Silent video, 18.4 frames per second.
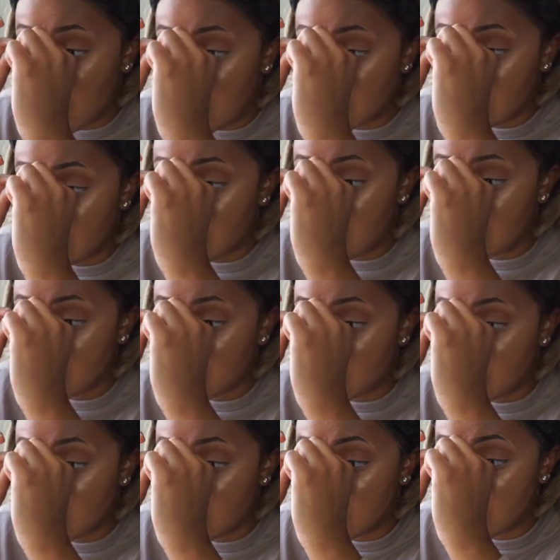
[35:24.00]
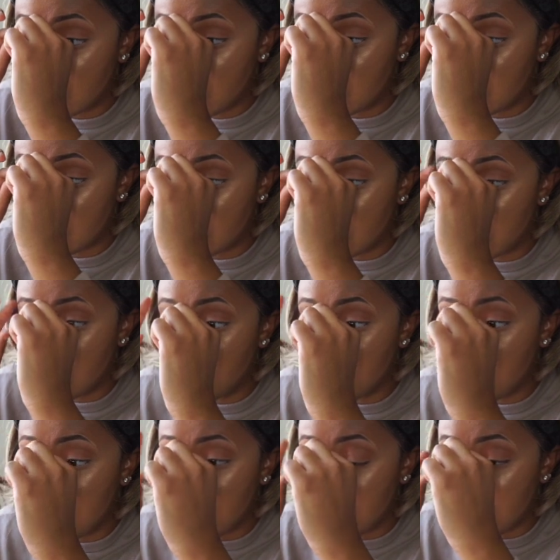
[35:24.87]
I try not to blink too, because when you
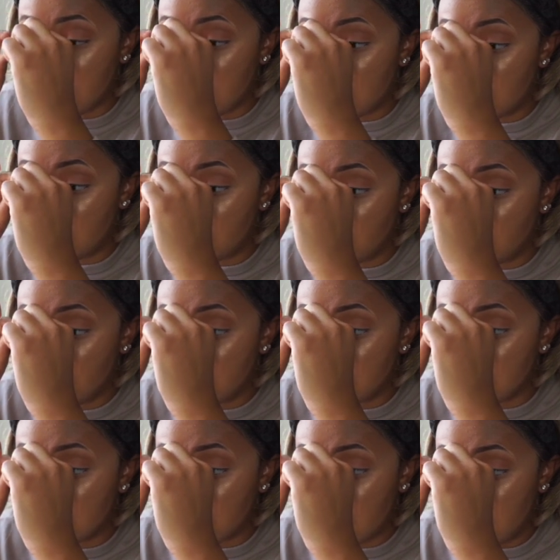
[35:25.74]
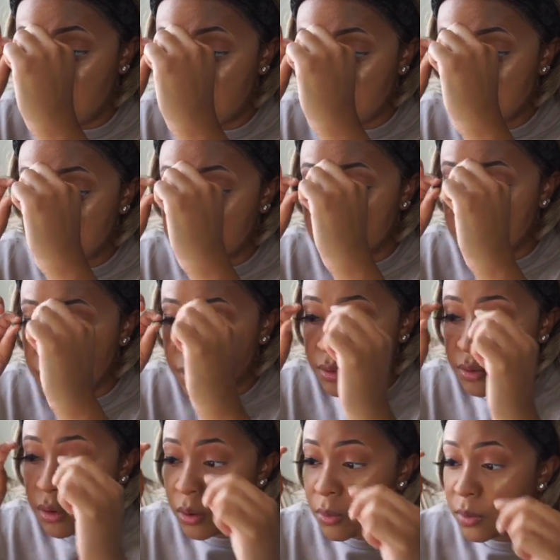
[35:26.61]
blink, it kind of moves your lash to where
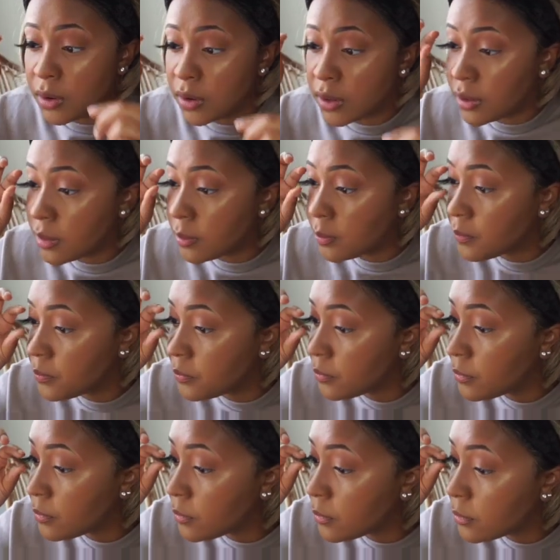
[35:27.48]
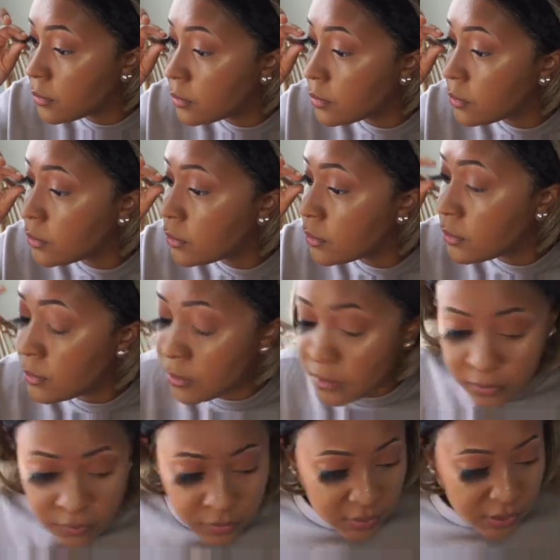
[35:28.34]
you don't want it,
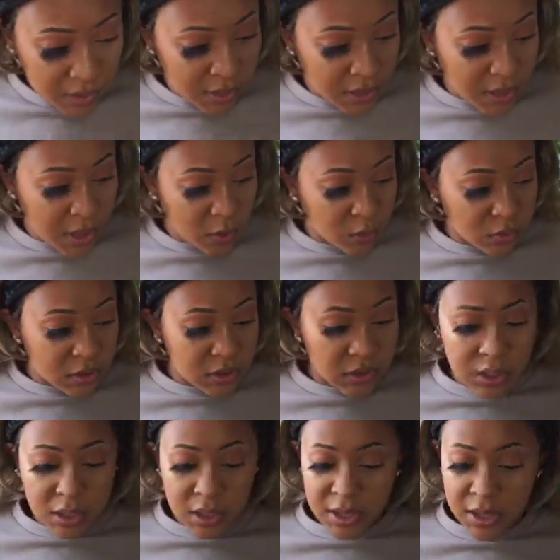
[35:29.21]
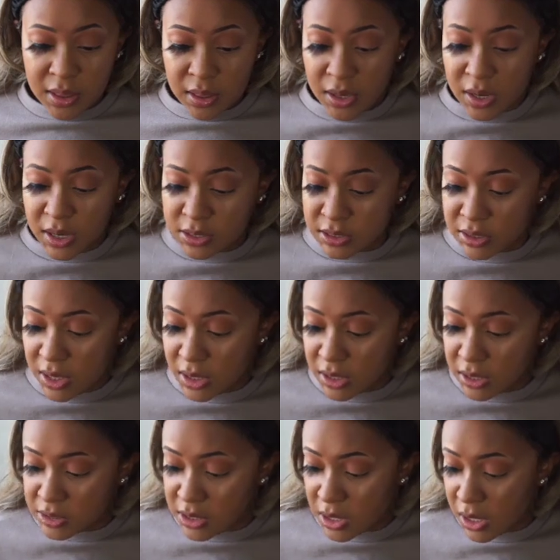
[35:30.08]
and that will stick. And then I just
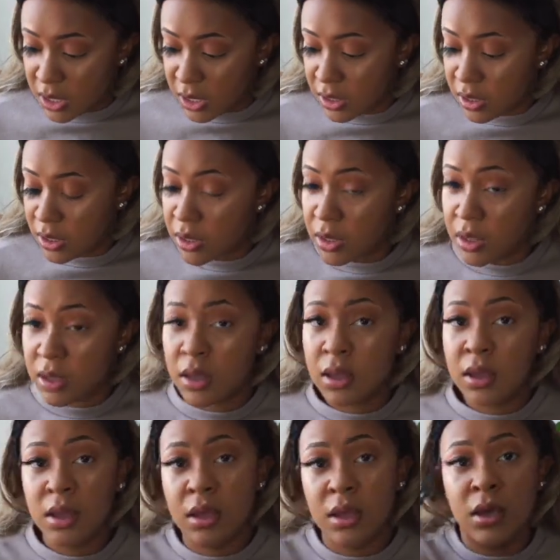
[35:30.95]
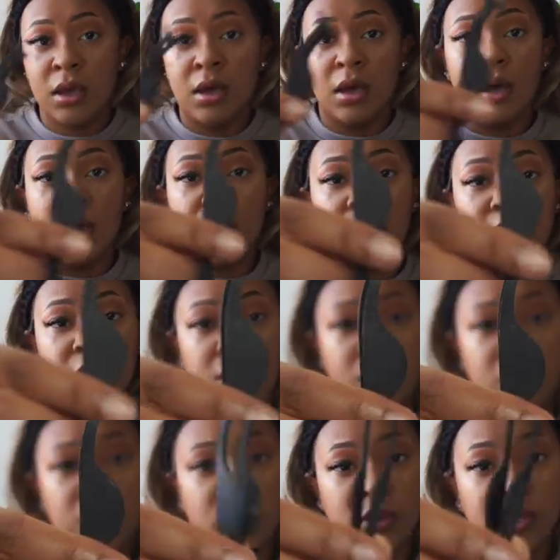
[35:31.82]
kind of take a
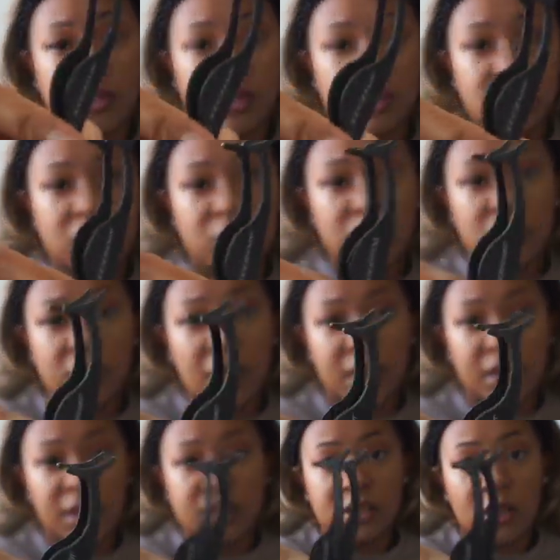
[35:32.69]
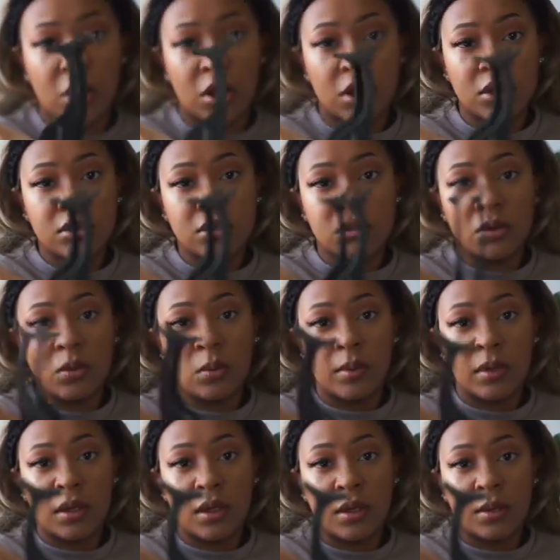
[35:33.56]
little tweezers like that's arched a little
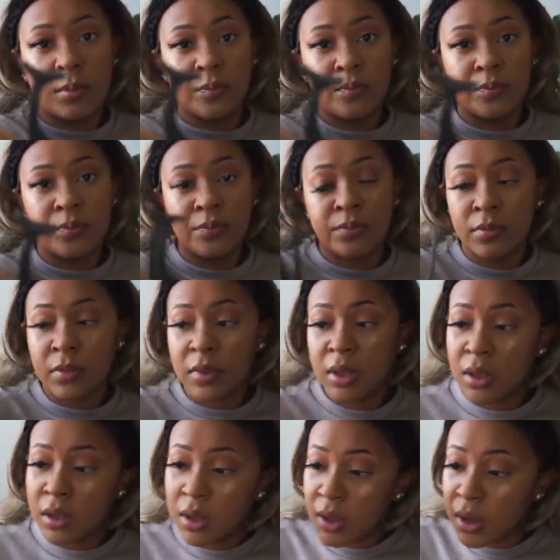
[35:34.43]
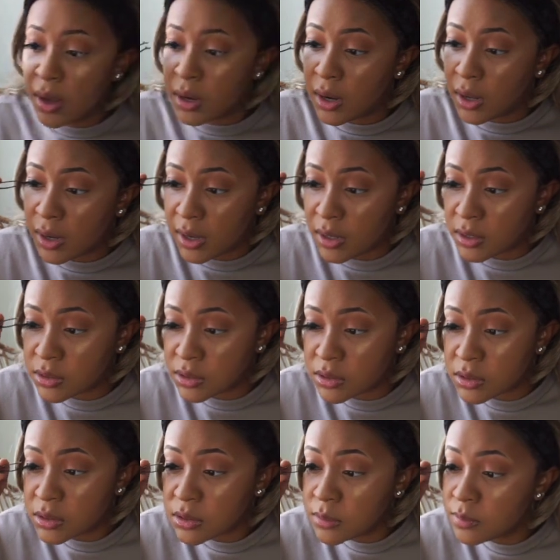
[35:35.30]
bit, and I kind of
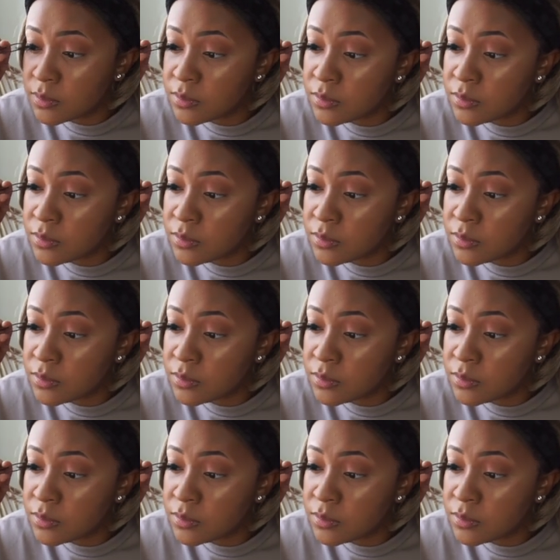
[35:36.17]
just